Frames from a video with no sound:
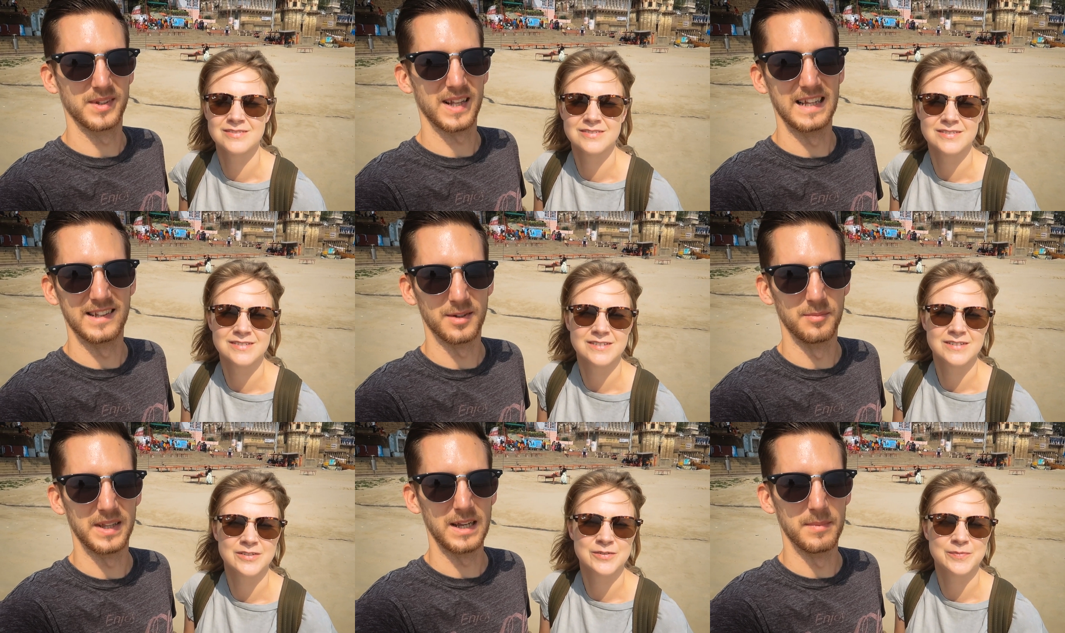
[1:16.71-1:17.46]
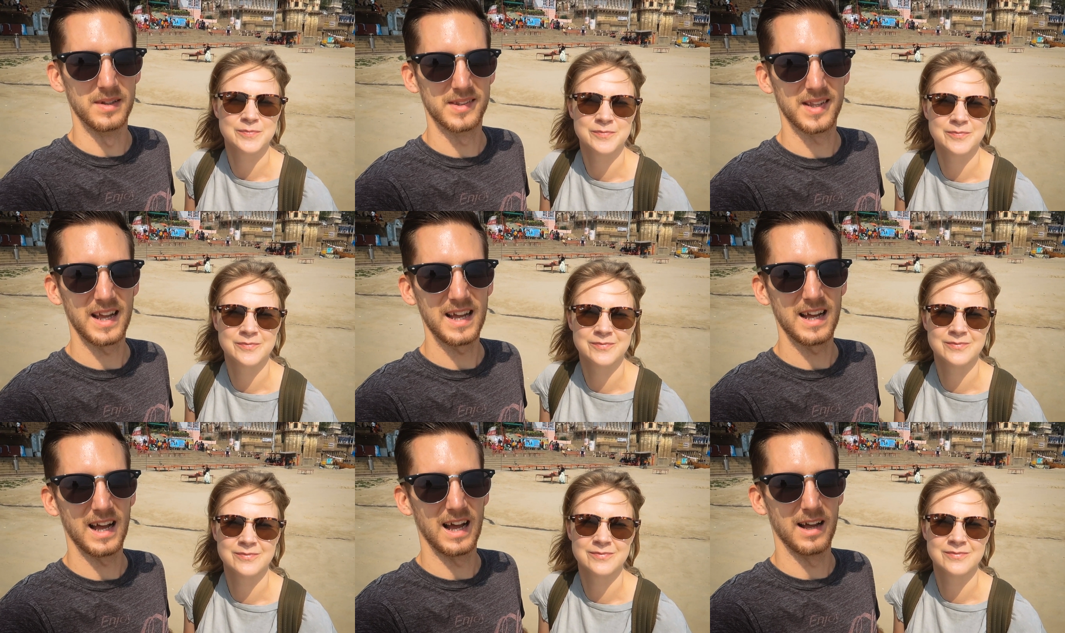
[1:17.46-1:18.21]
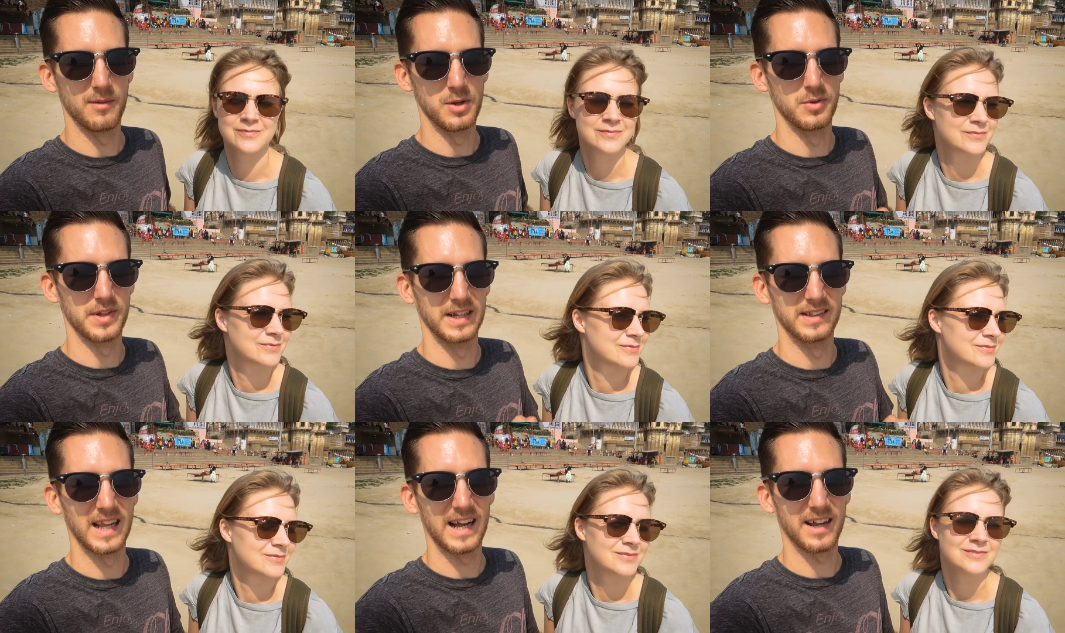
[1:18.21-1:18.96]
Speaker 1: slayed some demons here
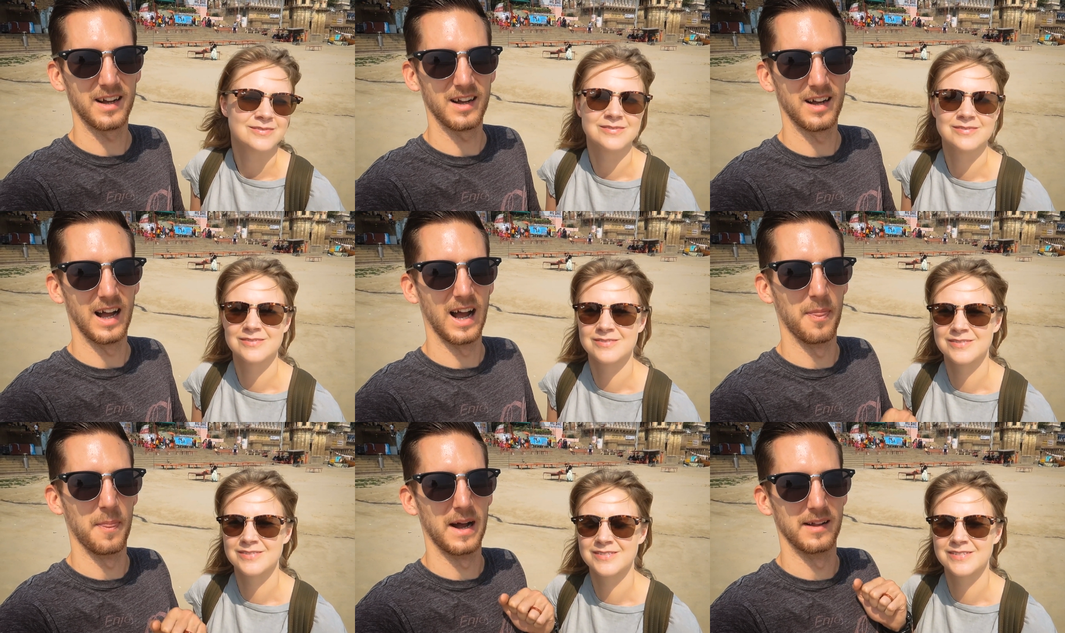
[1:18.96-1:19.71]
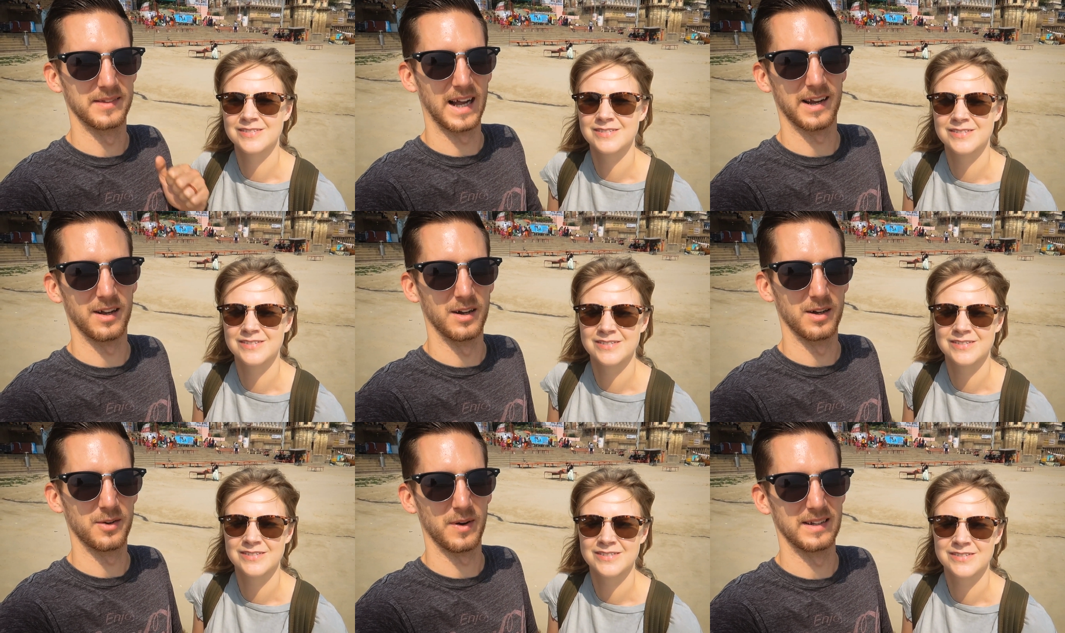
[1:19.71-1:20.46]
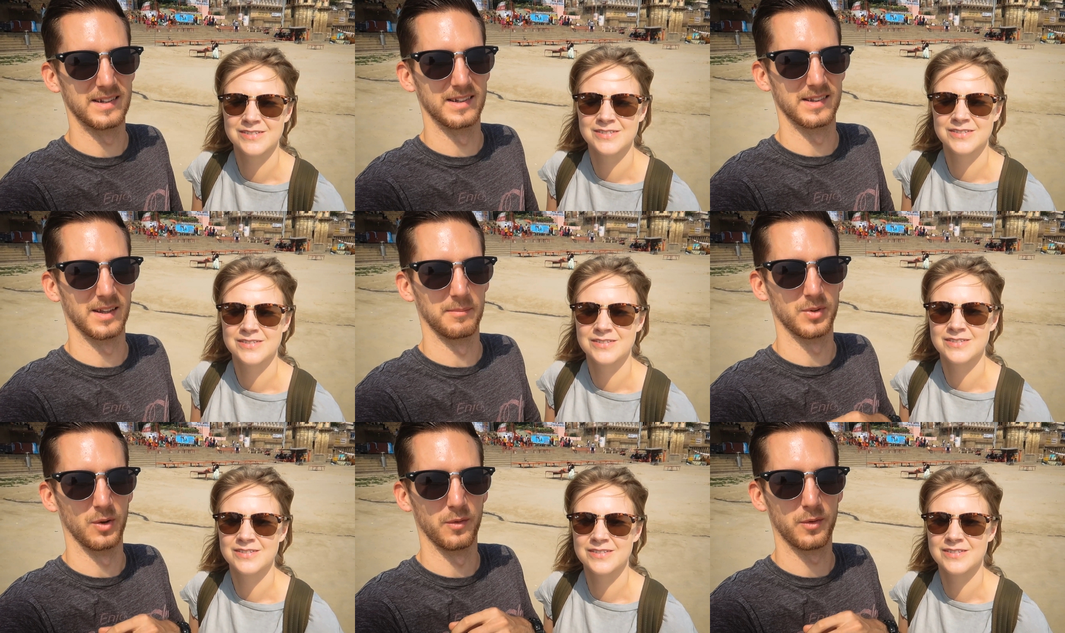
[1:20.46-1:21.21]
using a dagger, and that dagger created
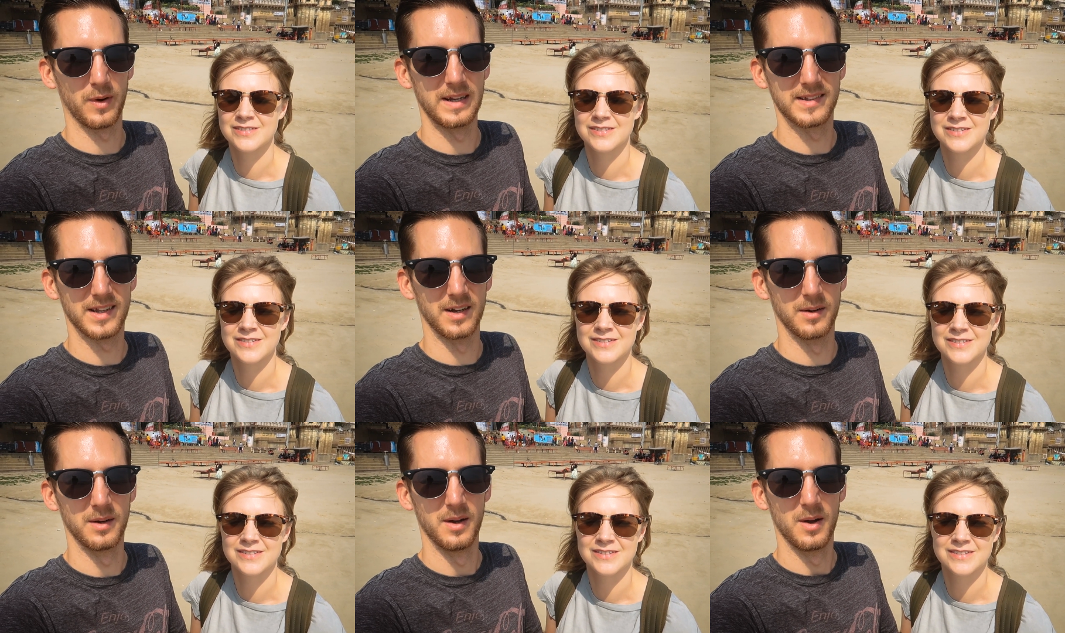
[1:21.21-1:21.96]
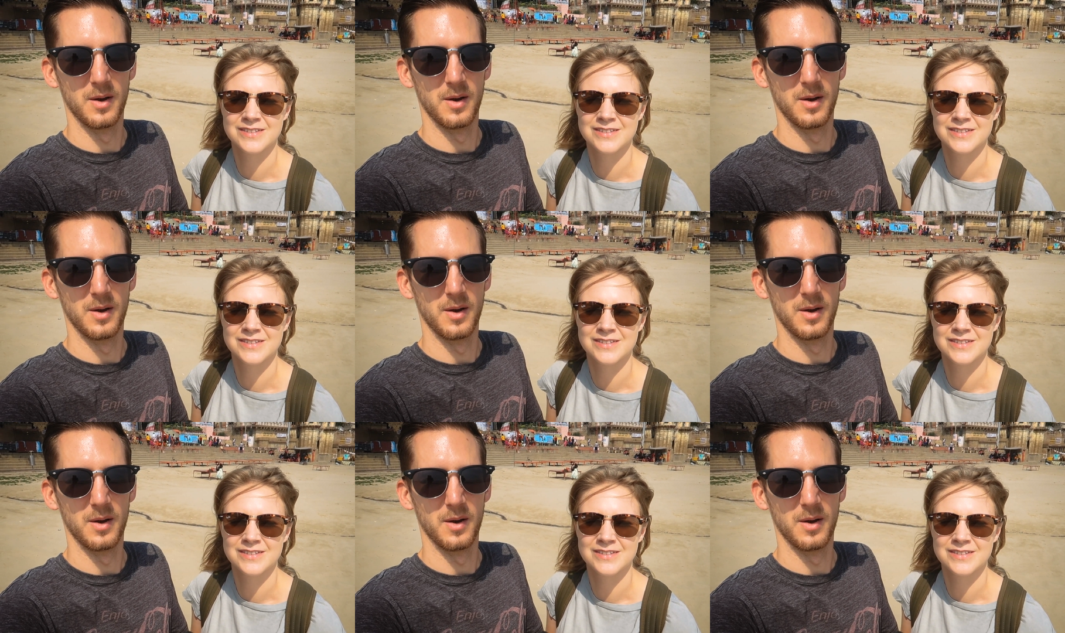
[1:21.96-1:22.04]
some sort of crater,